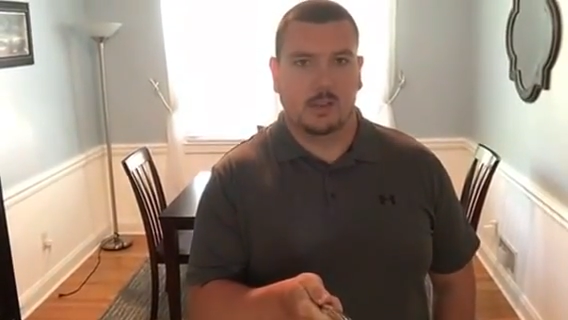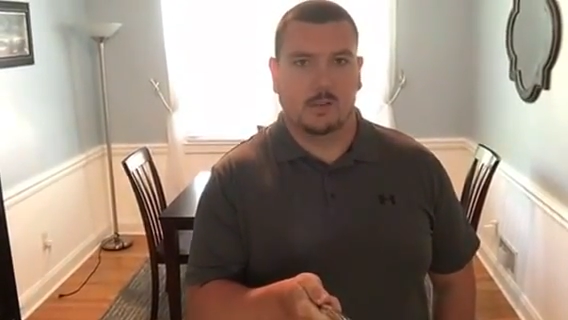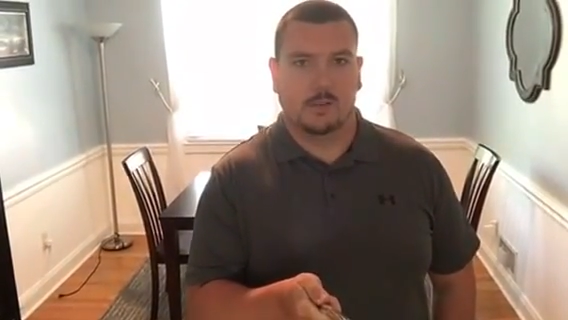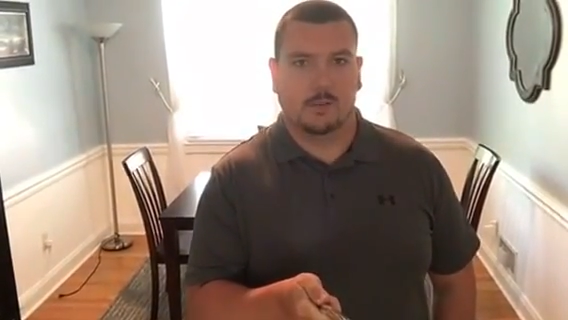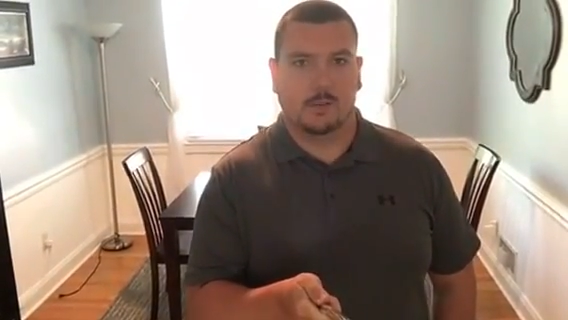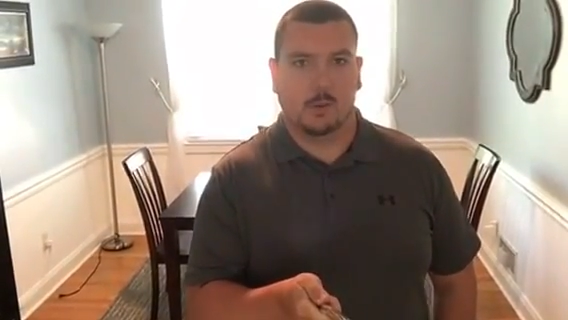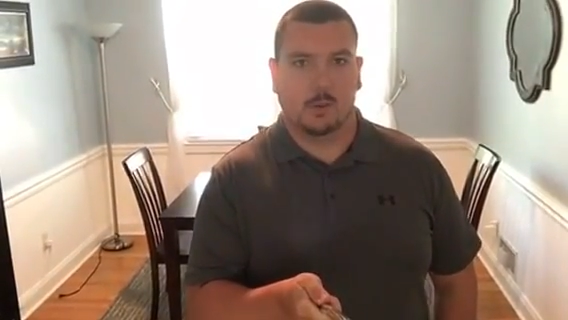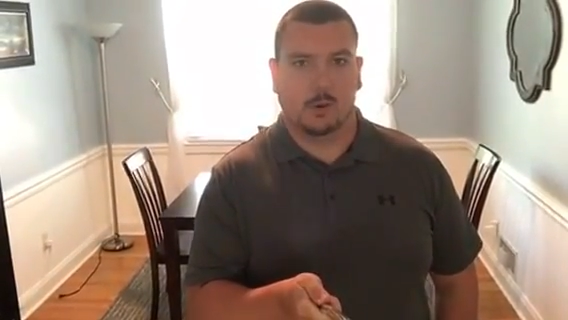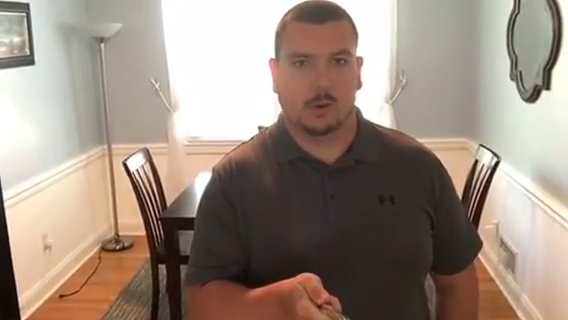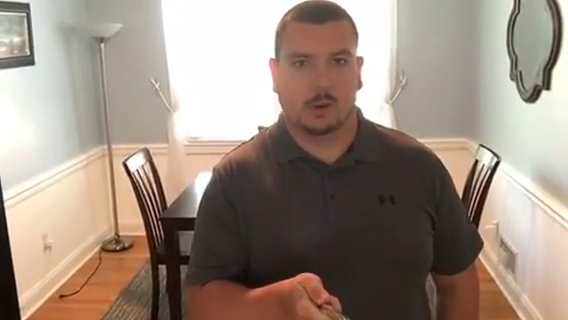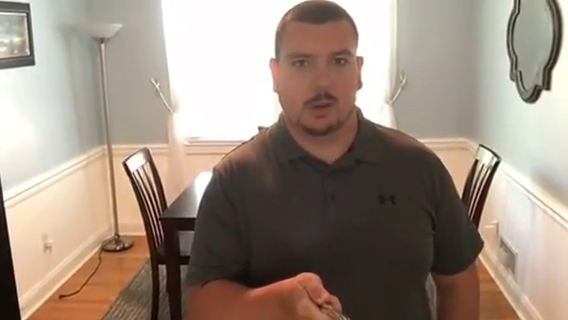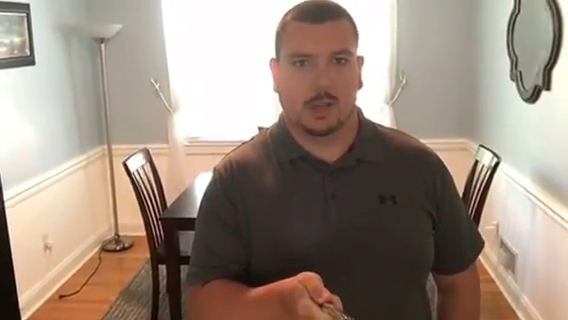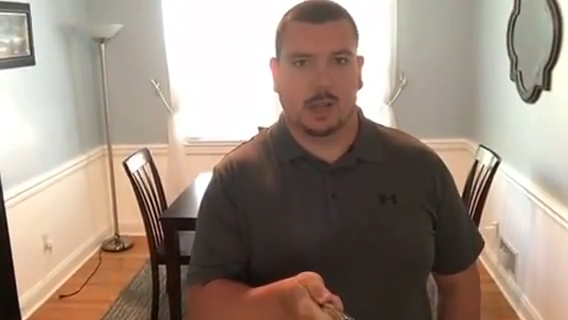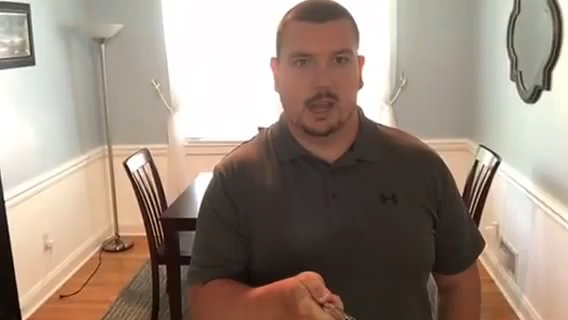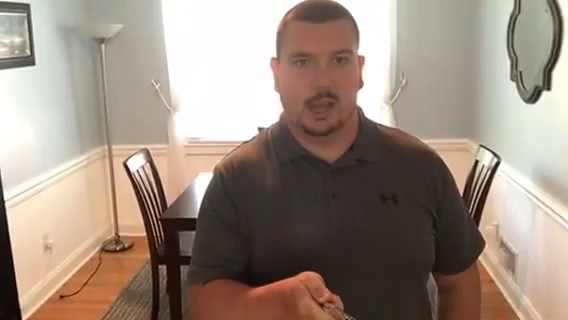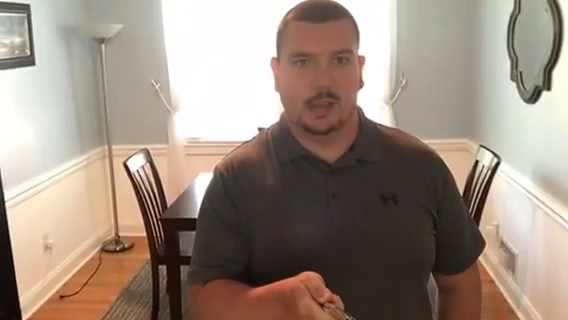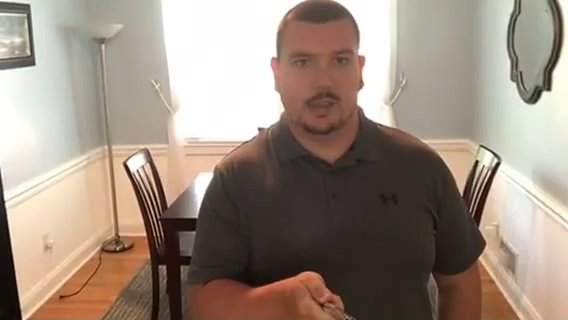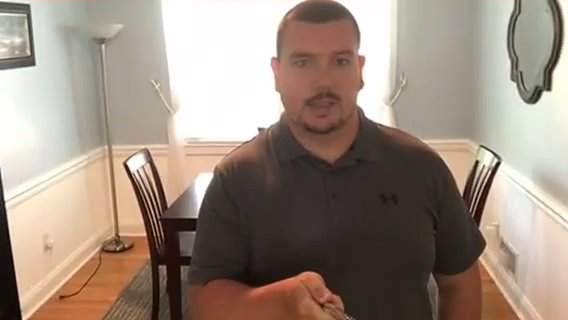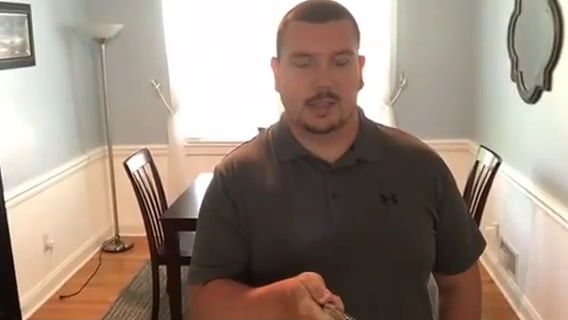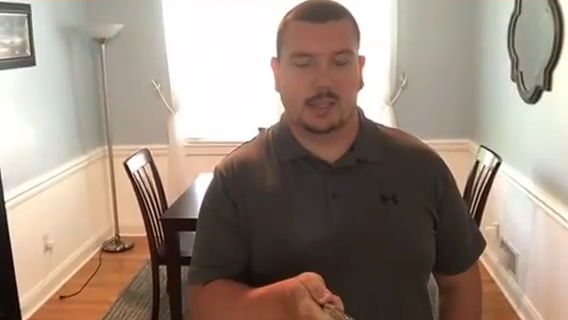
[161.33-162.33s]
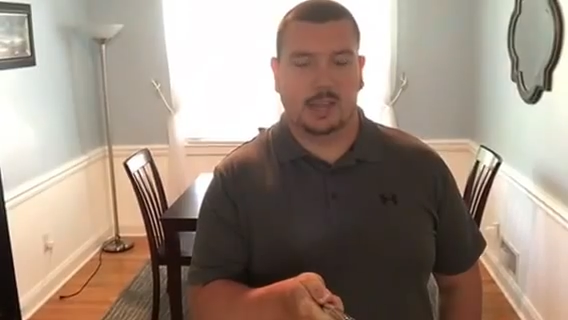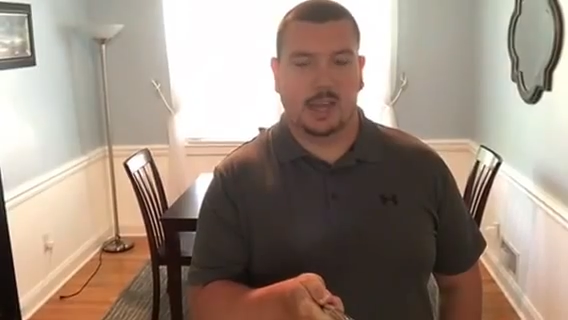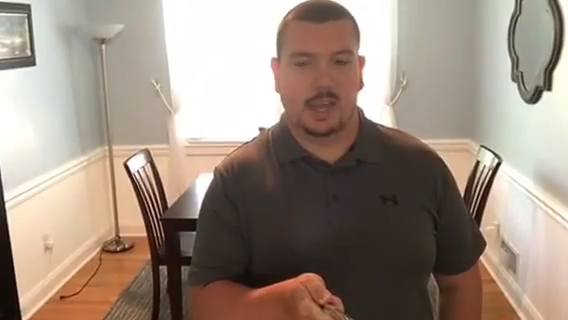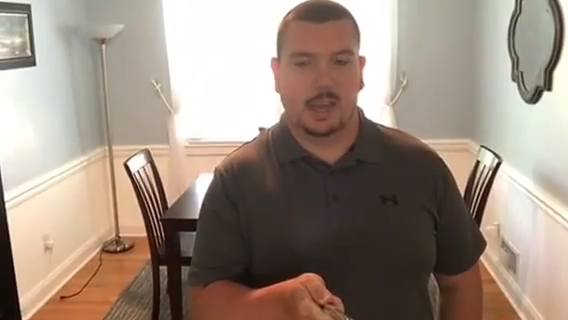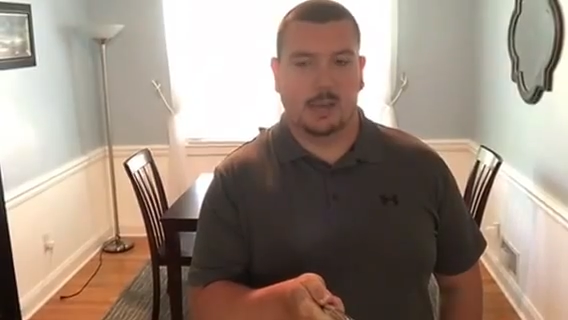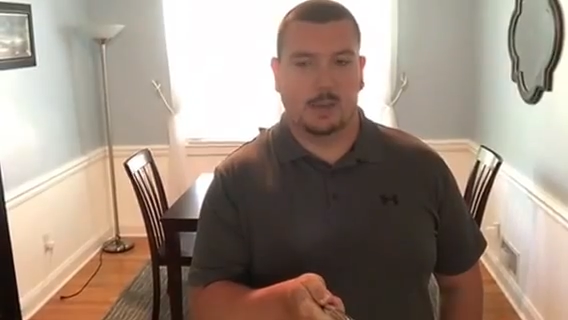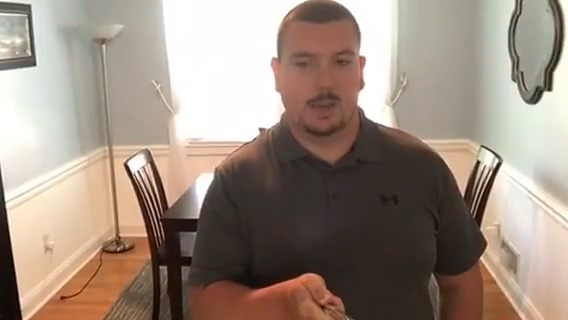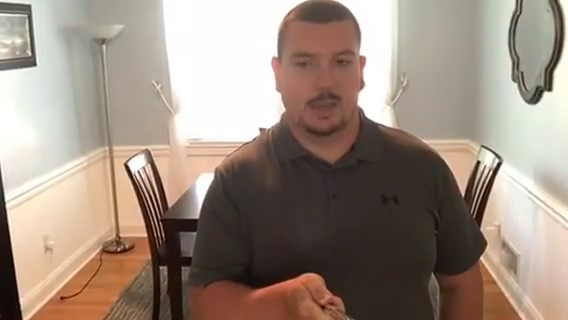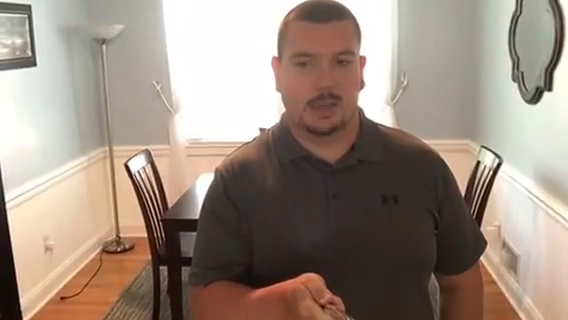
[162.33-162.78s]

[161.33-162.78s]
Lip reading: for the time,